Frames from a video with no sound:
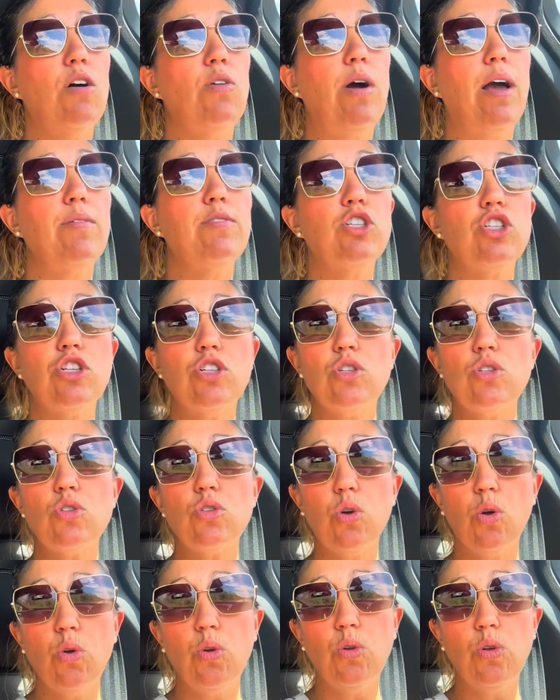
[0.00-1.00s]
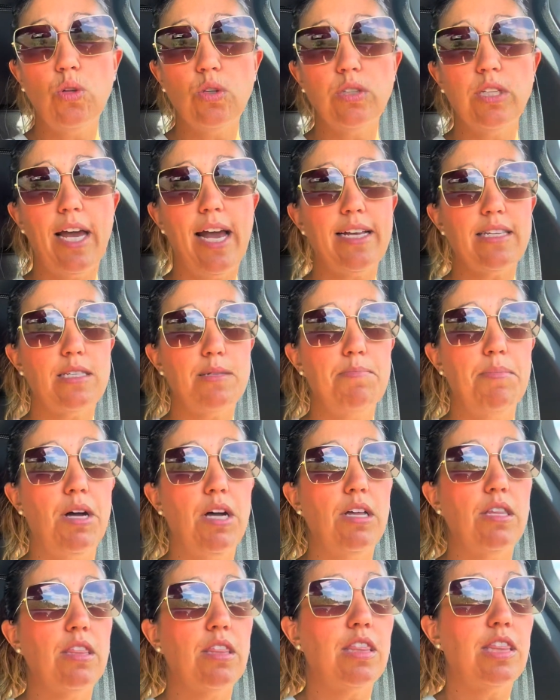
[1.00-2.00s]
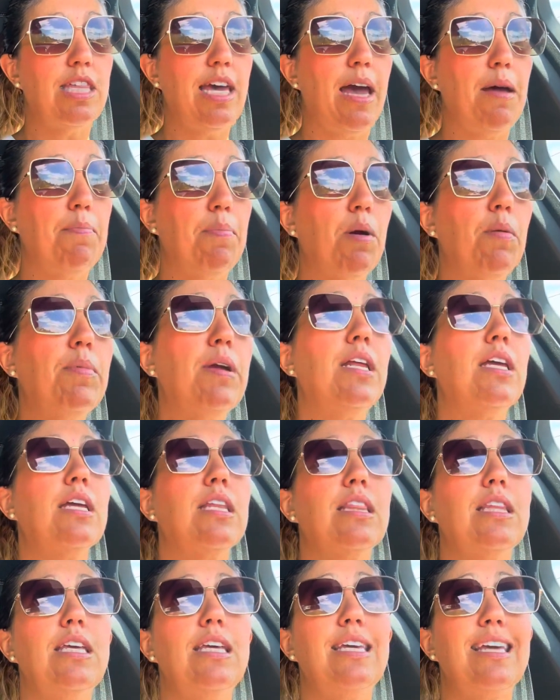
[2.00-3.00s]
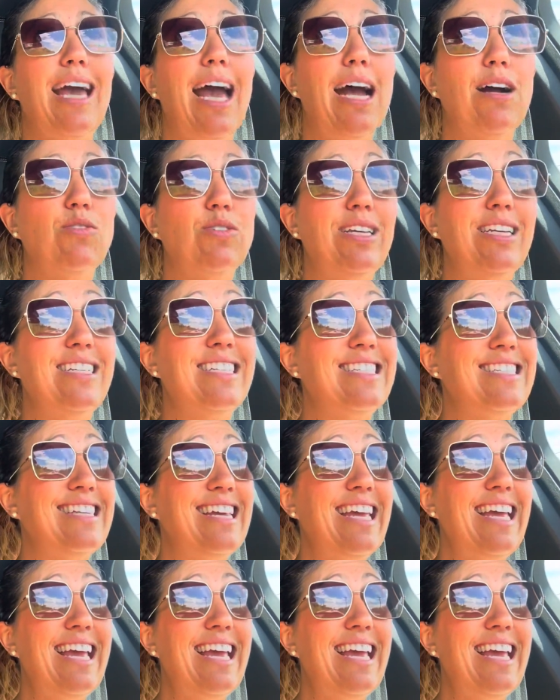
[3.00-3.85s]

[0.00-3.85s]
I was just told last month that permitting in Lee County is